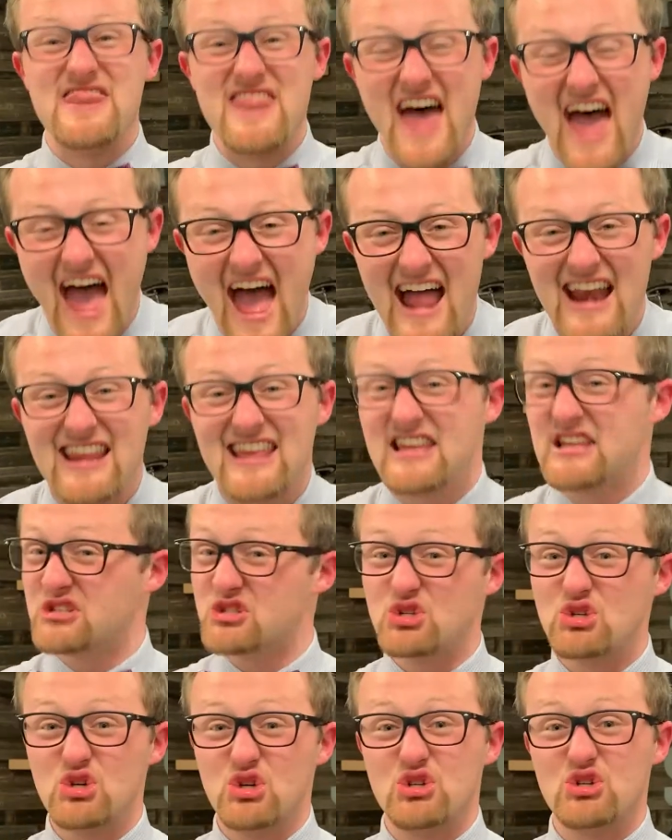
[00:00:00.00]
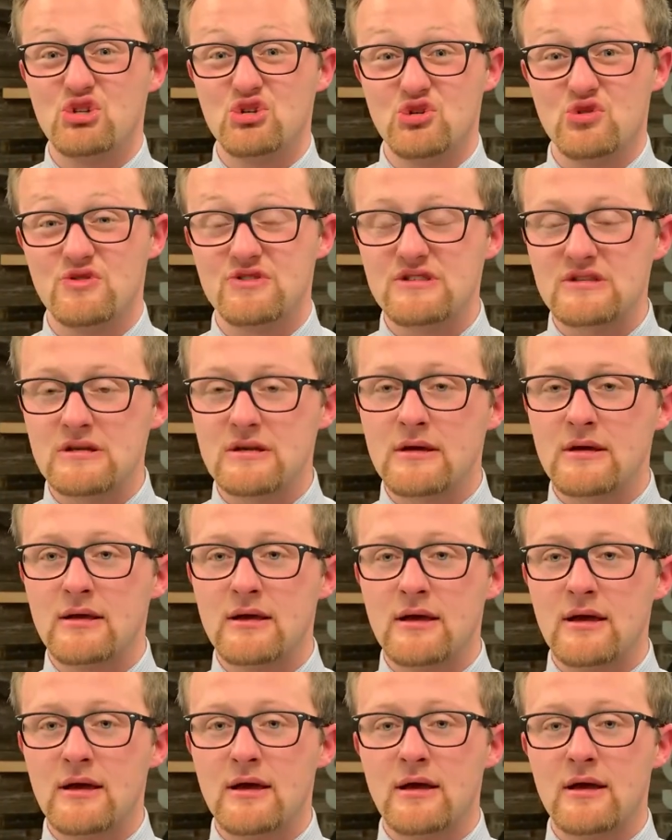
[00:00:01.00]
That is good news.
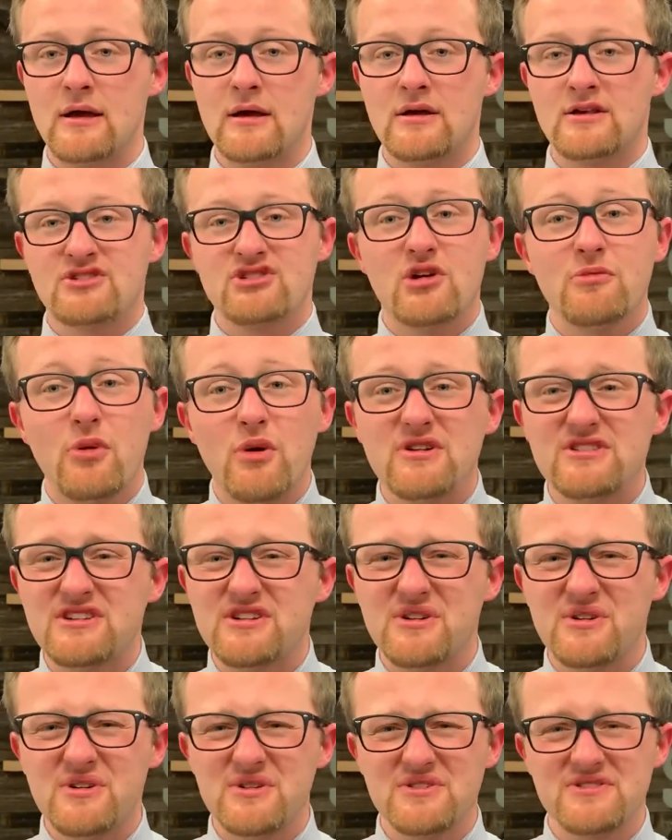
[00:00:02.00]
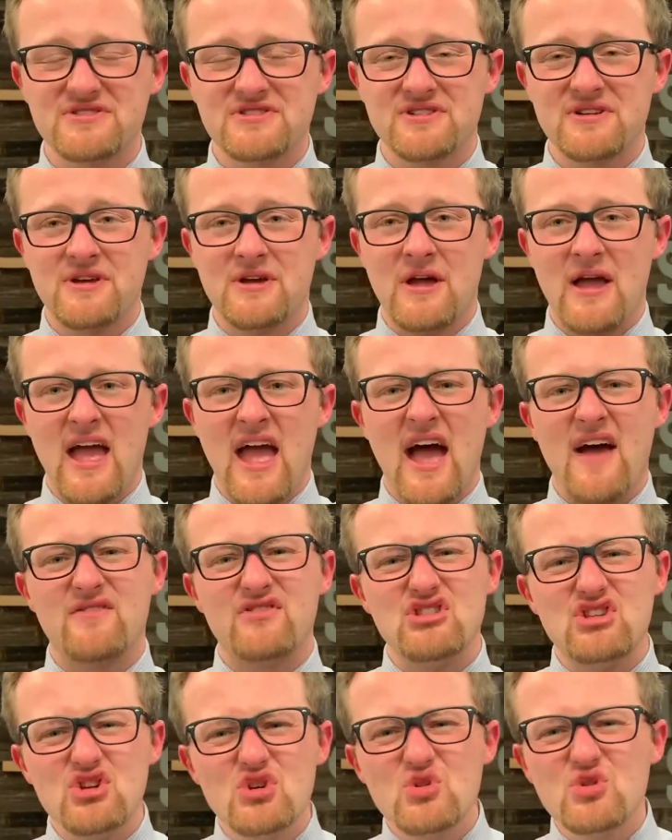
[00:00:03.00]
So, boys and girls, have
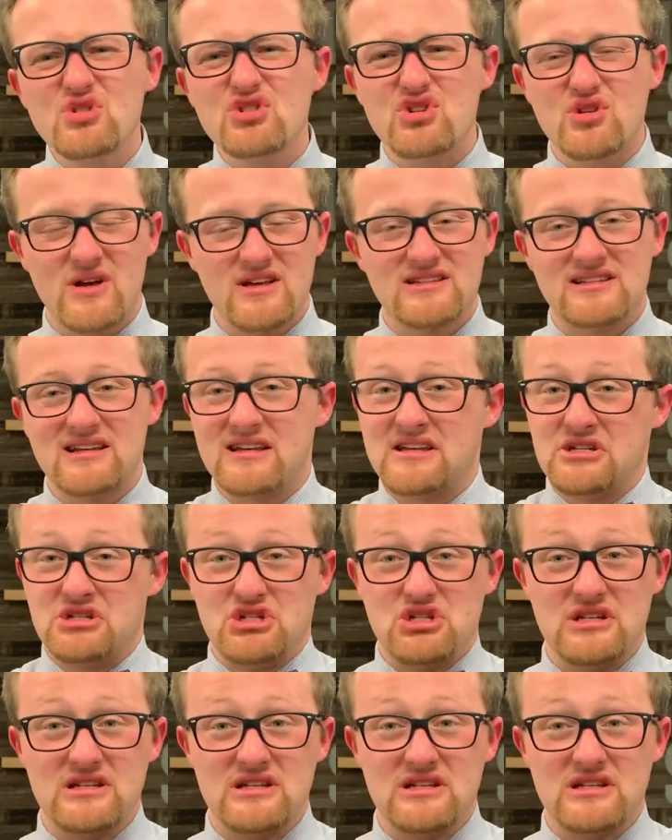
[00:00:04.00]
you trusted in